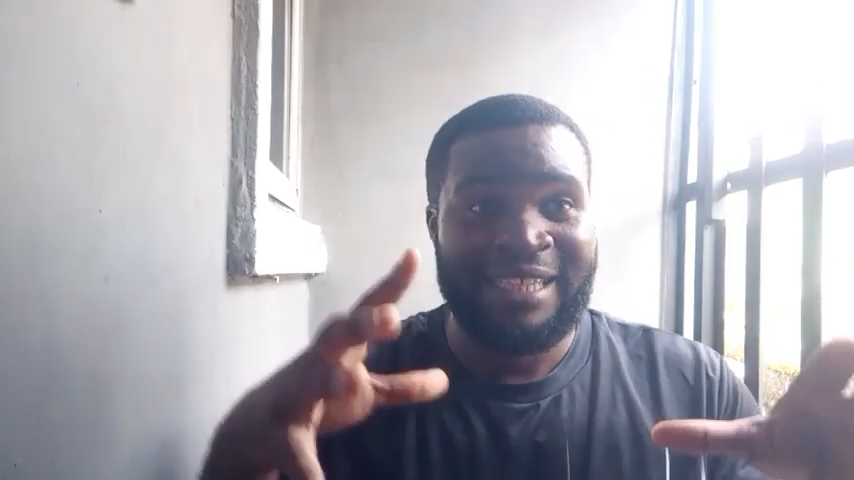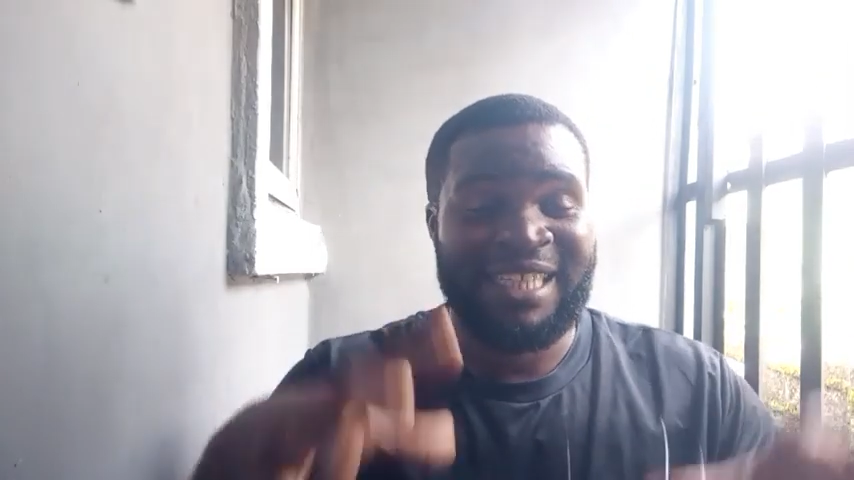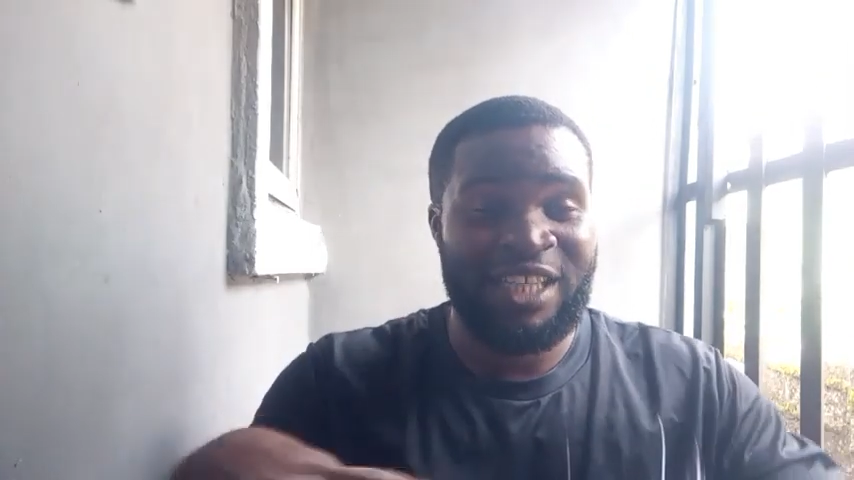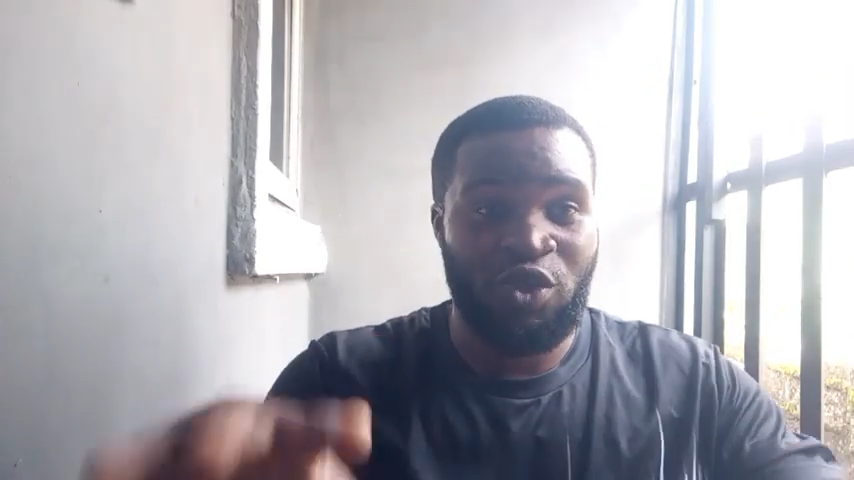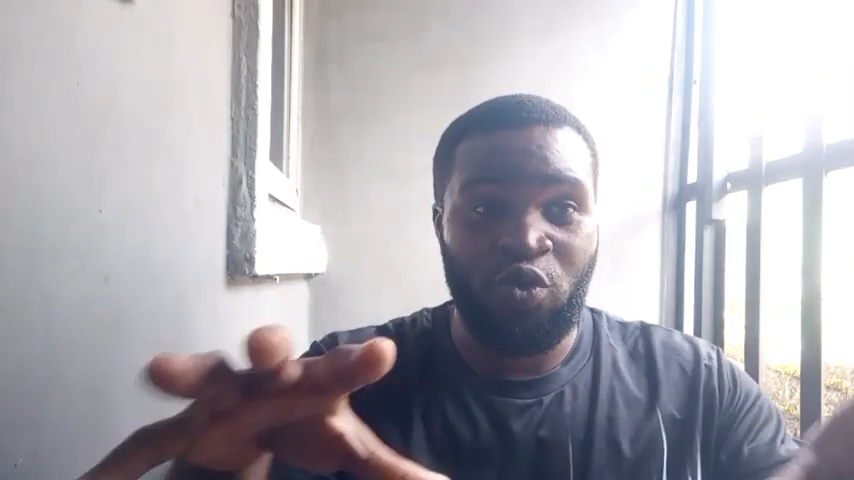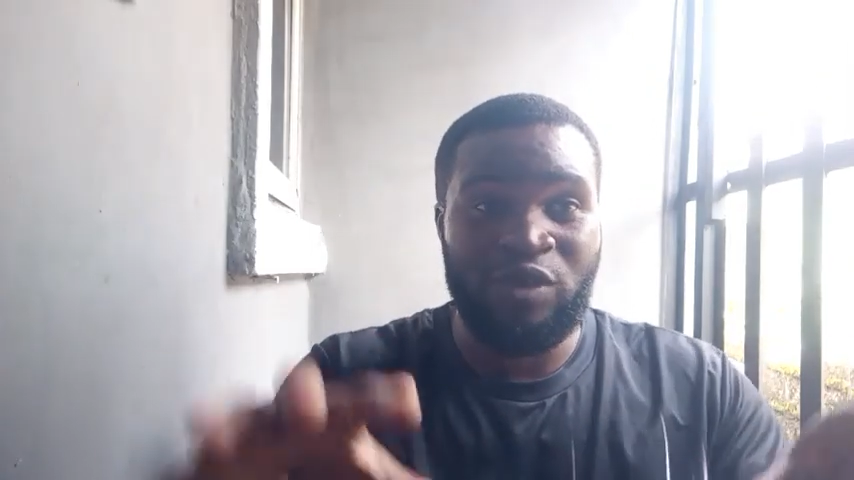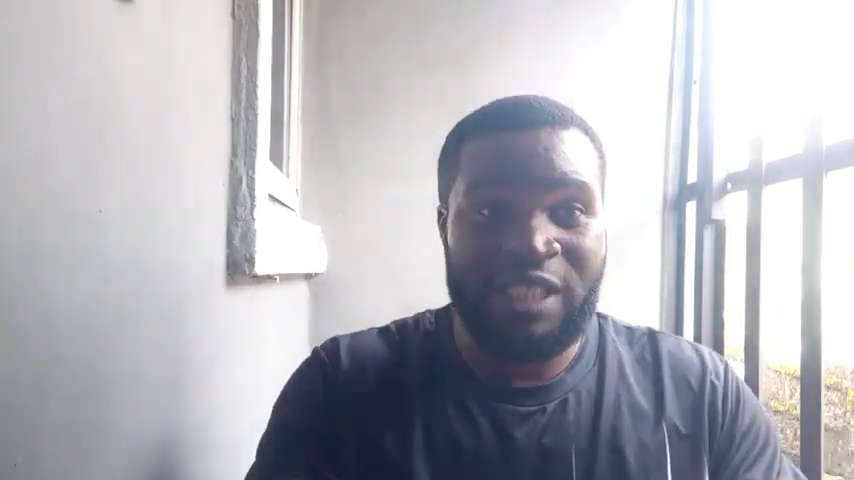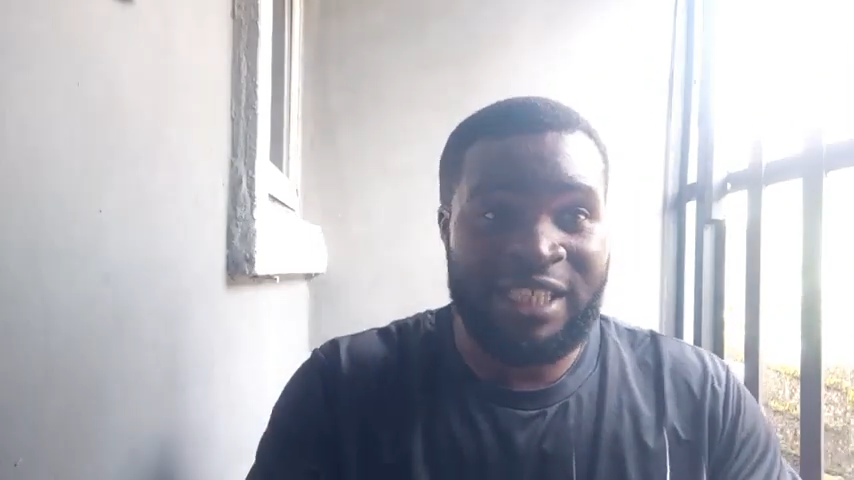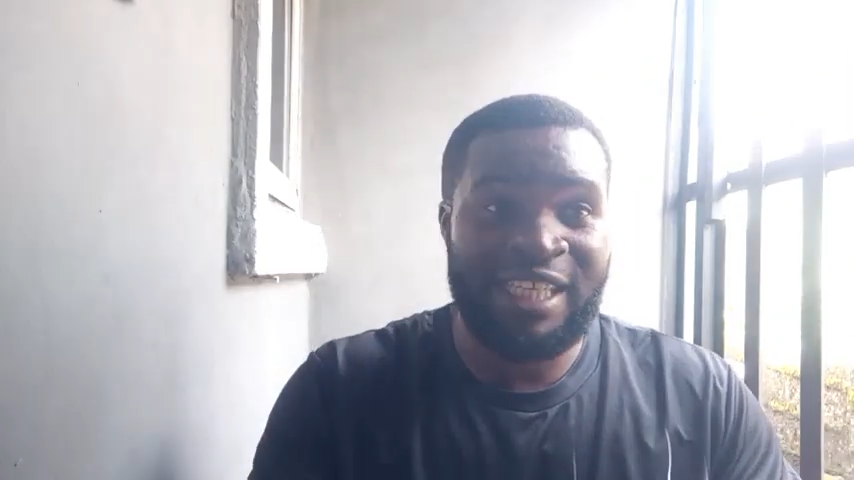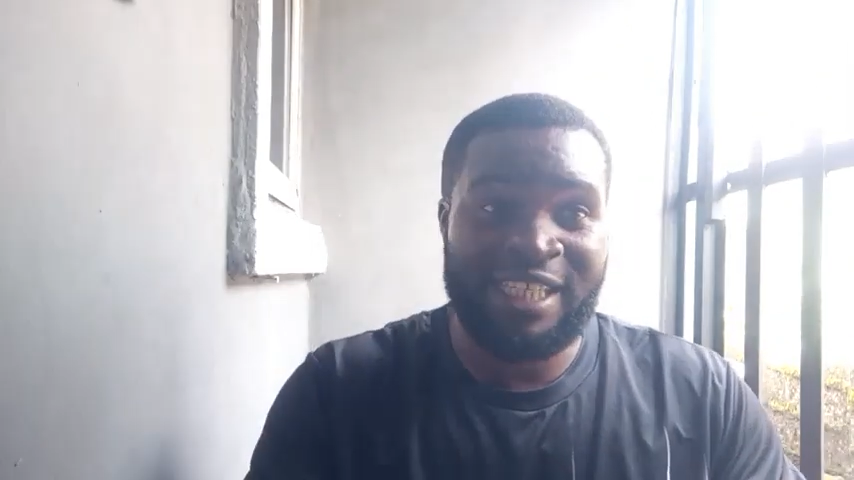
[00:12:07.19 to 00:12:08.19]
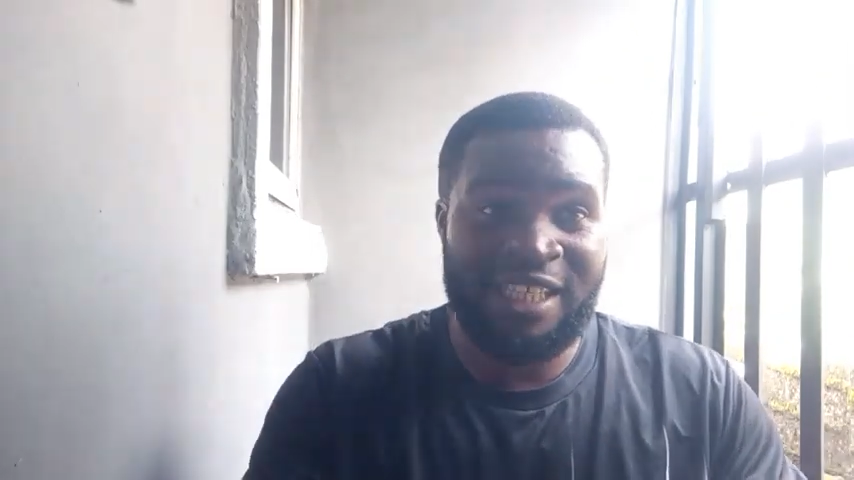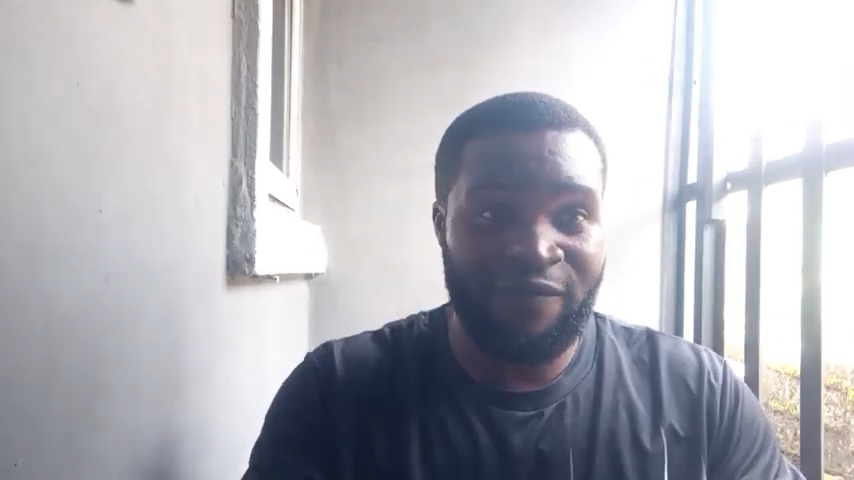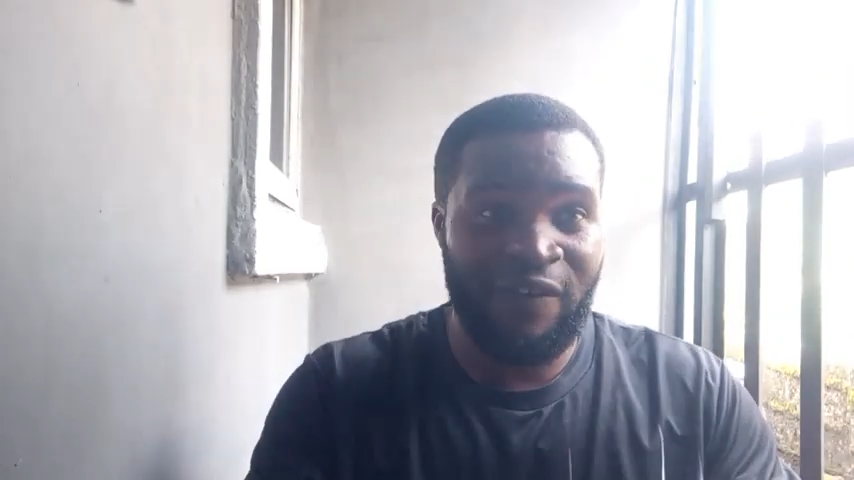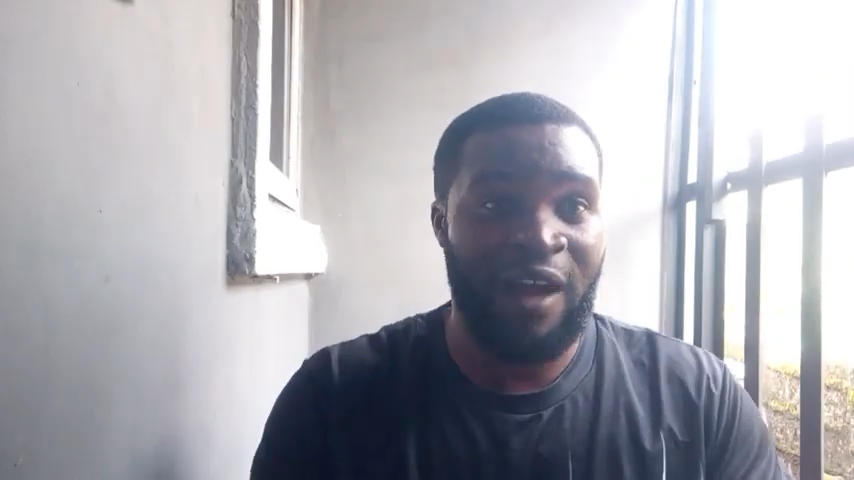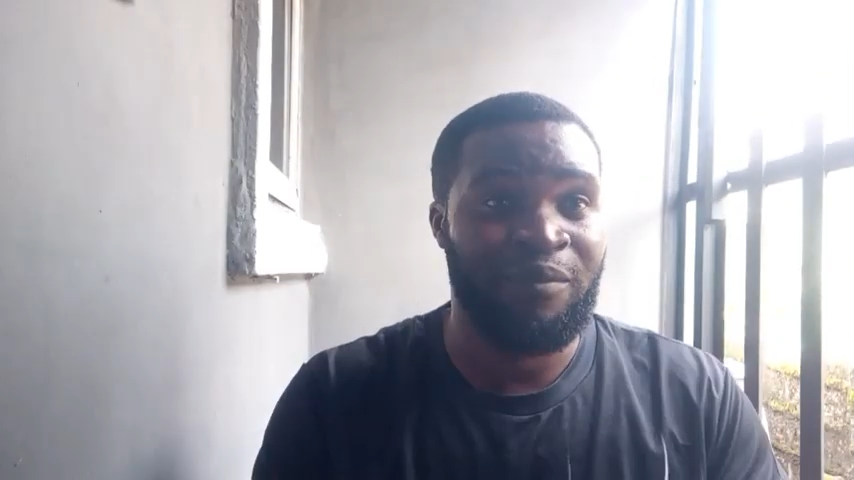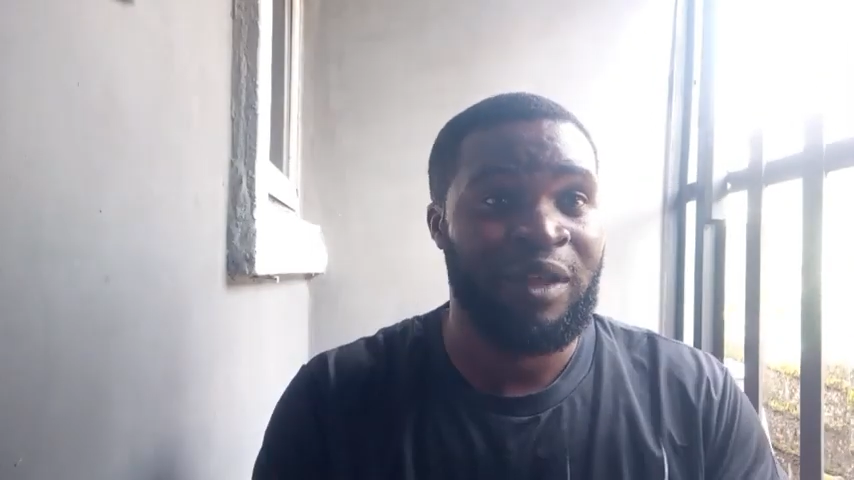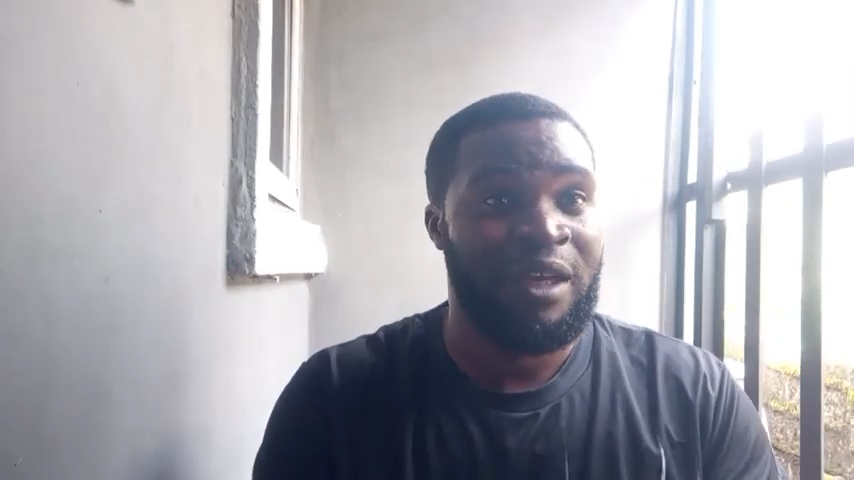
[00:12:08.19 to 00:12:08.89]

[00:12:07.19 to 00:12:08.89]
that you need in the farm